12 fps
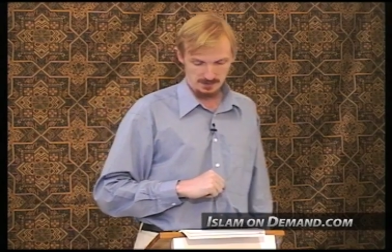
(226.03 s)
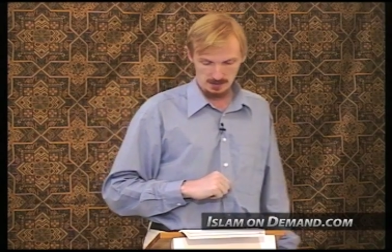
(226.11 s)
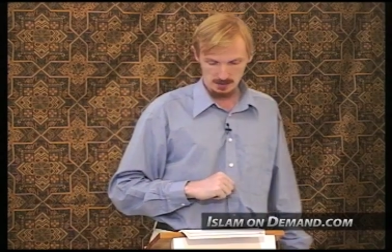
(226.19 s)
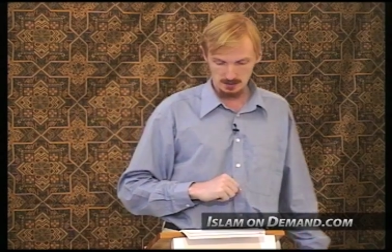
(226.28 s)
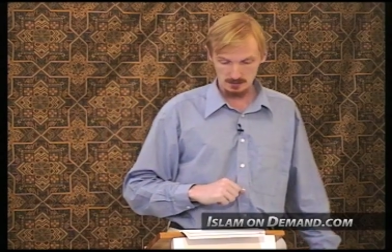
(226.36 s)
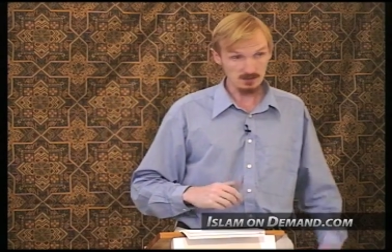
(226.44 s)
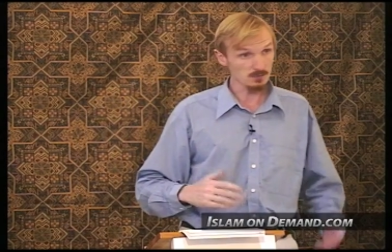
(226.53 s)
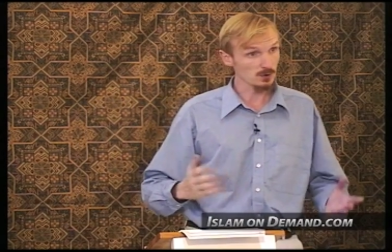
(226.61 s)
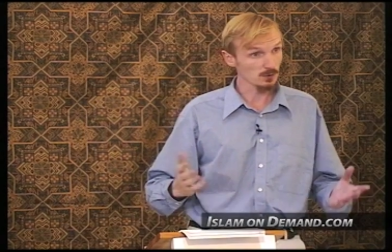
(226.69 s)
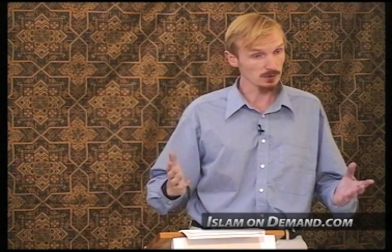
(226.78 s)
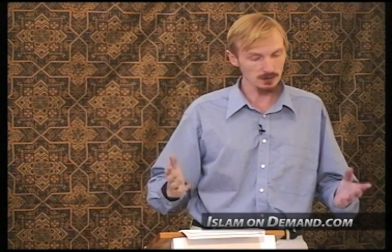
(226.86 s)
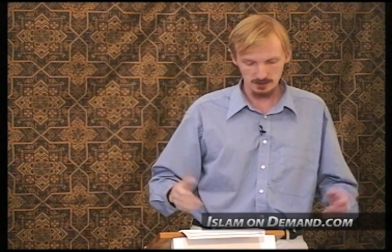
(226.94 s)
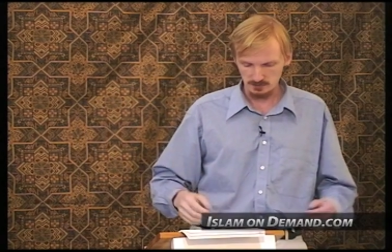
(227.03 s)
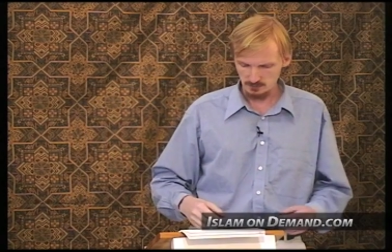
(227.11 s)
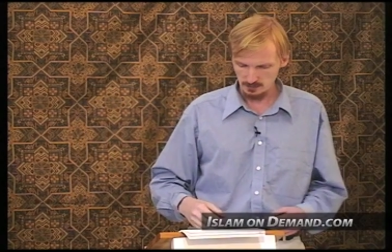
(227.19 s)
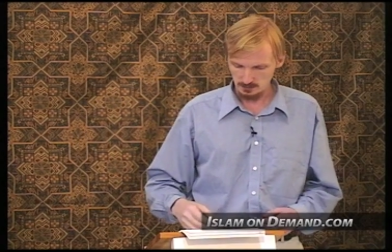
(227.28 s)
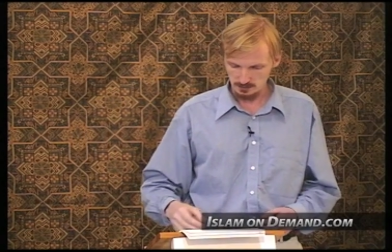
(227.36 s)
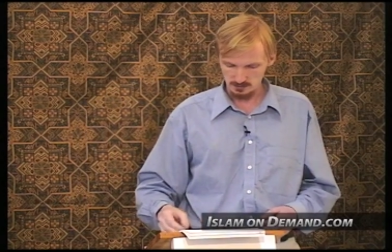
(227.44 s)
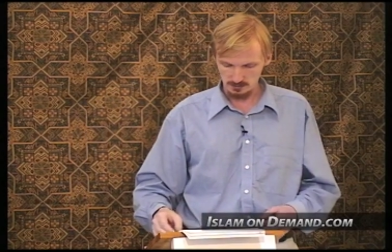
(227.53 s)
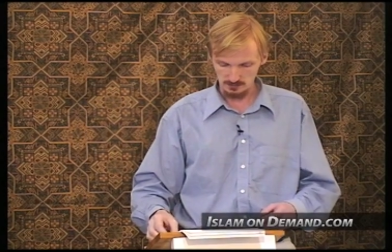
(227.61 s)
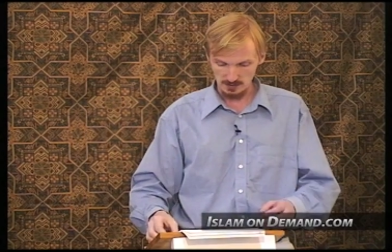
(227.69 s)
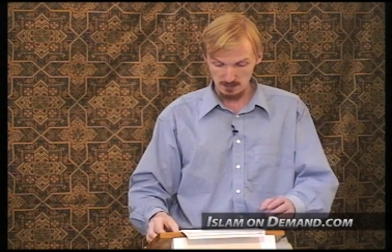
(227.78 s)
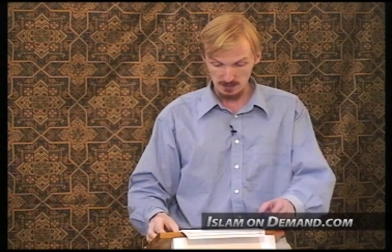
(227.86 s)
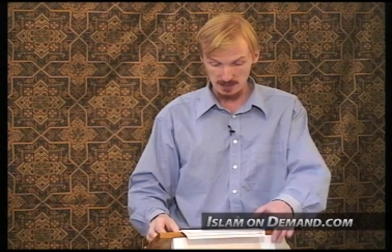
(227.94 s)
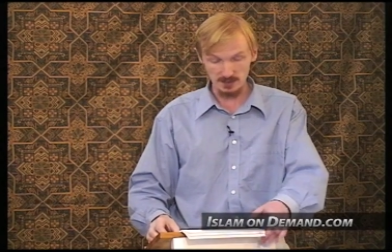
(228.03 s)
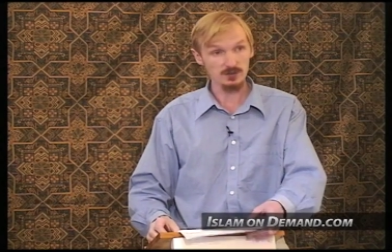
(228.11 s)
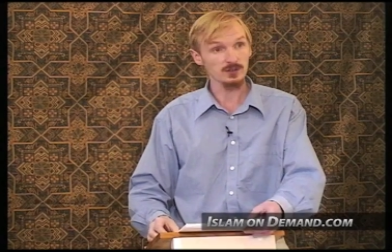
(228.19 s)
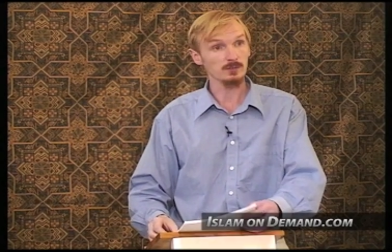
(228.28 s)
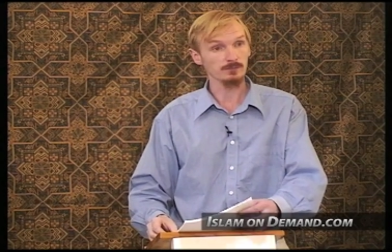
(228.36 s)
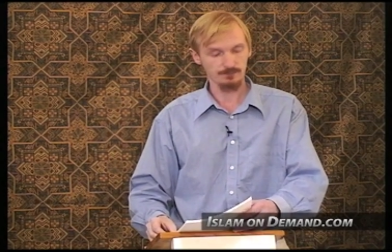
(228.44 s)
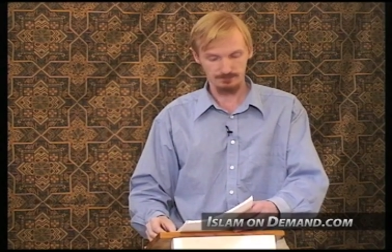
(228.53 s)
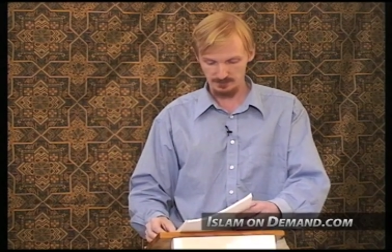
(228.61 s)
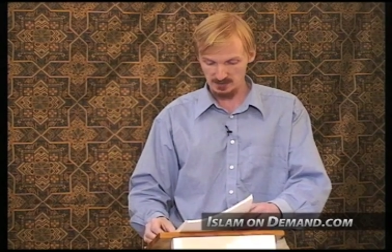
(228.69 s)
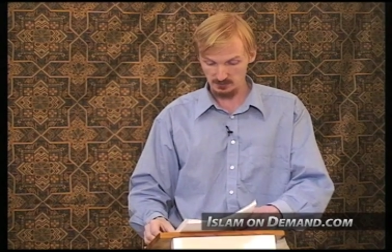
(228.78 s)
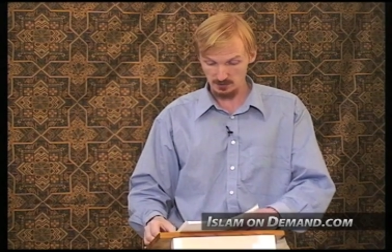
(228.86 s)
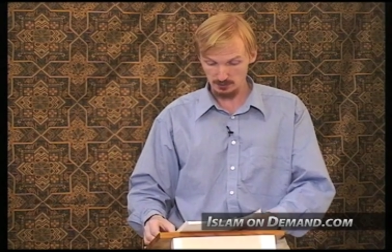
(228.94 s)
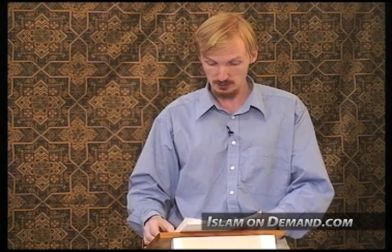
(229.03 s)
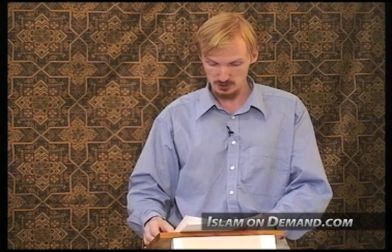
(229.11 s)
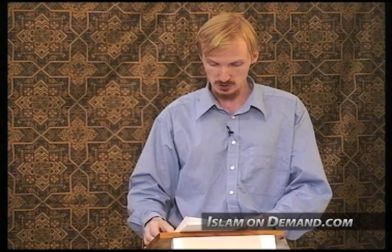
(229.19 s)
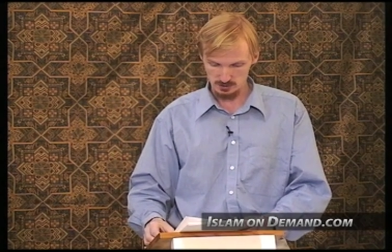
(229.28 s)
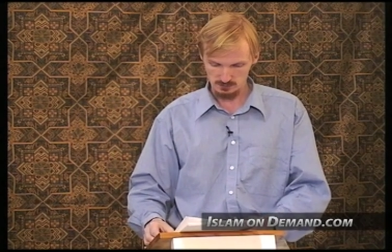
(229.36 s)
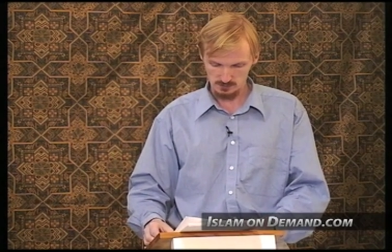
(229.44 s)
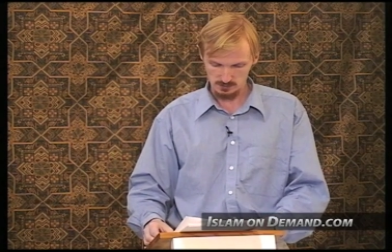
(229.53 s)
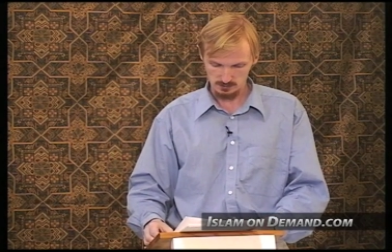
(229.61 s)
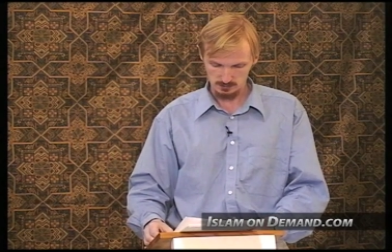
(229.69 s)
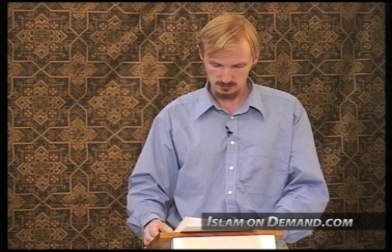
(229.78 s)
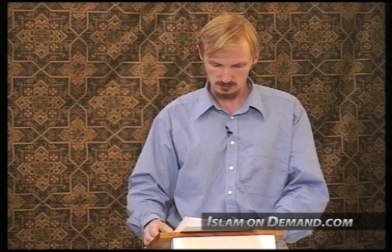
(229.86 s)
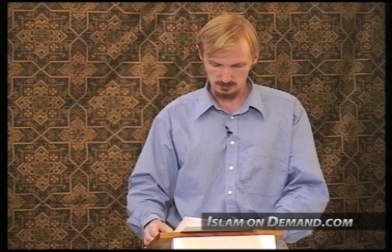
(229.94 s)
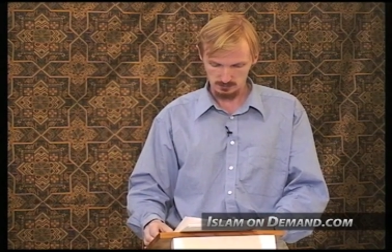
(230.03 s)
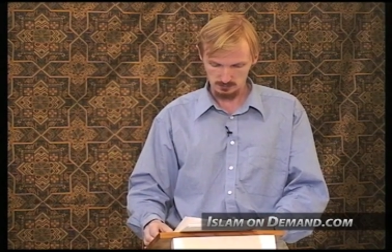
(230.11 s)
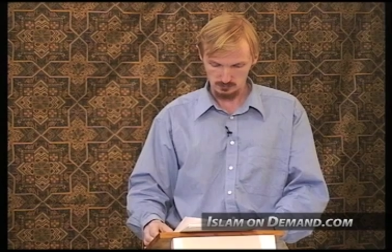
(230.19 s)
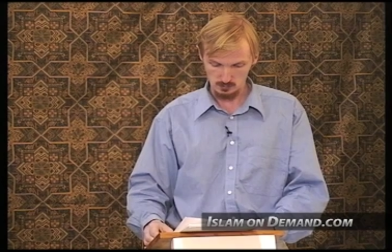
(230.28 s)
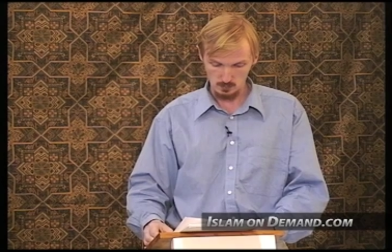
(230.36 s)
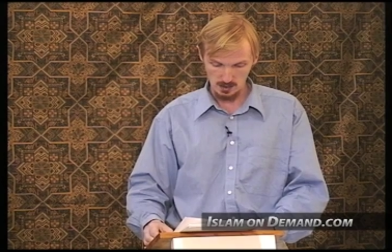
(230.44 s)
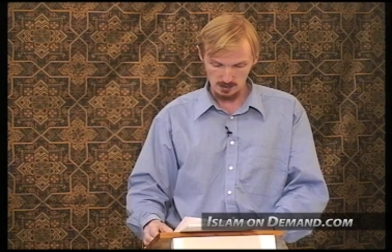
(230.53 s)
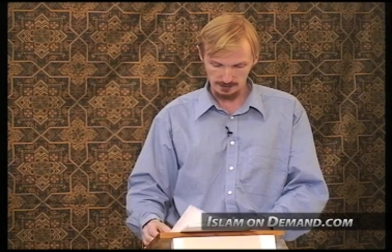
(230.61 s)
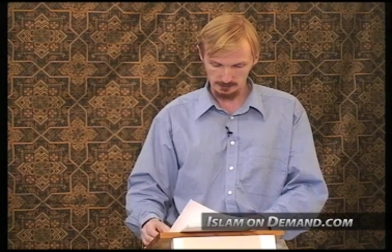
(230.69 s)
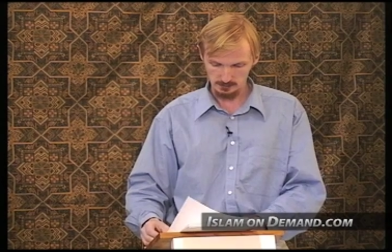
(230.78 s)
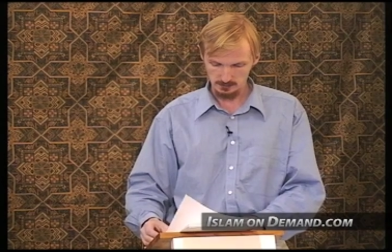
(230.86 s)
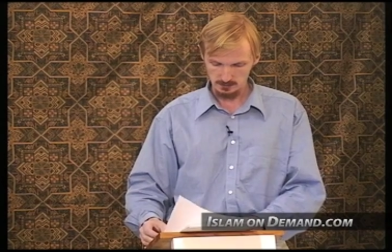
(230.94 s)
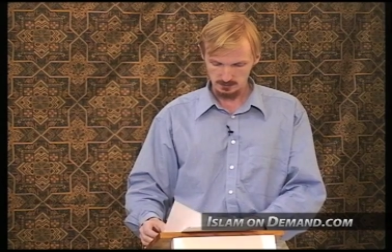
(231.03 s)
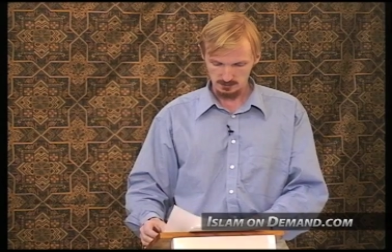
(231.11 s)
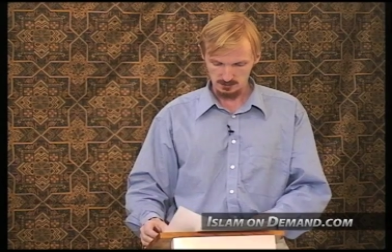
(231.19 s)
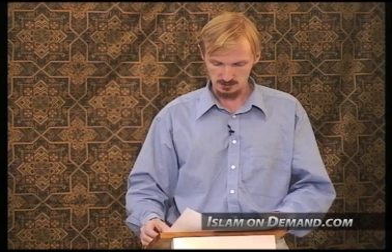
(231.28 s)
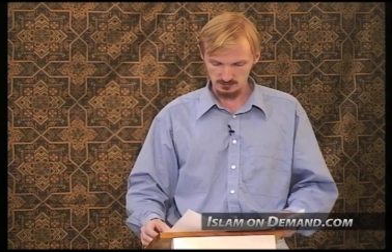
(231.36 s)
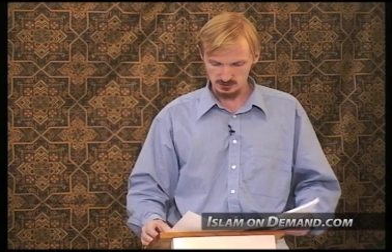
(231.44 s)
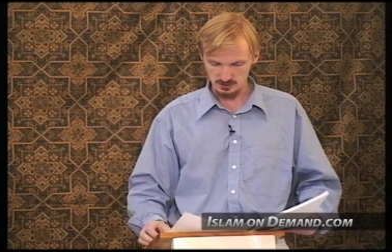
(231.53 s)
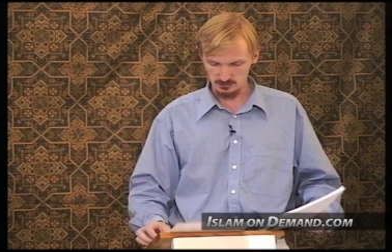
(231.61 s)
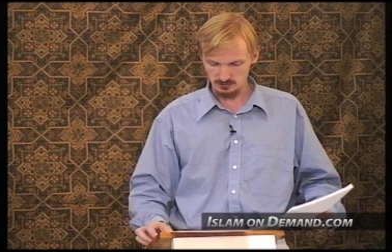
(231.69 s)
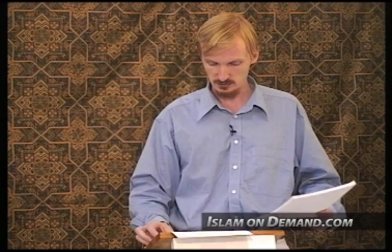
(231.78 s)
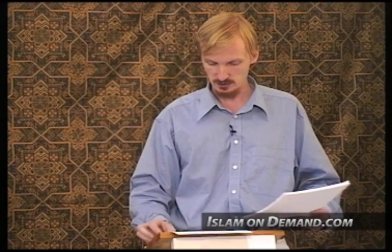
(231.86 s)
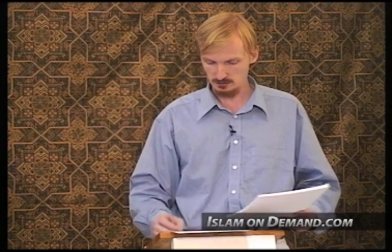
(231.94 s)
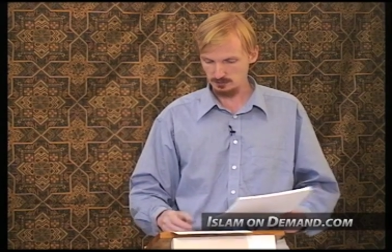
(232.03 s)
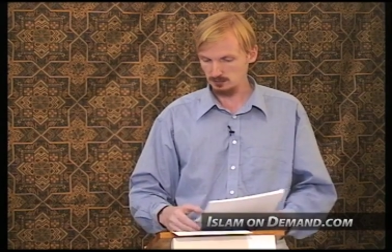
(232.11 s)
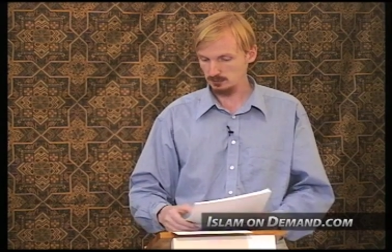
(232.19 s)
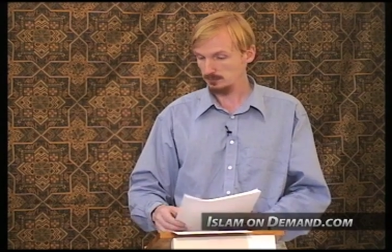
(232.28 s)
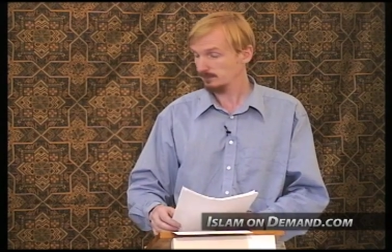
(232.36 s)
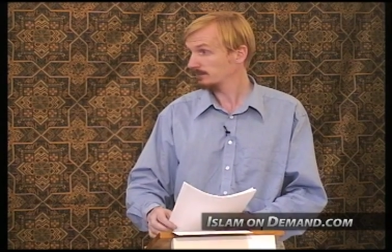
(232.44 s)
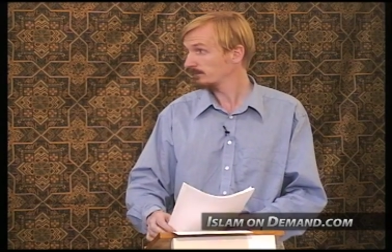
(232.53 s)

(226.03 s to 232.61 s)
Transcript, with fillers: And subsequently, his followers have emulated him. That's the origin of the, the, the whirling dervishes, so called.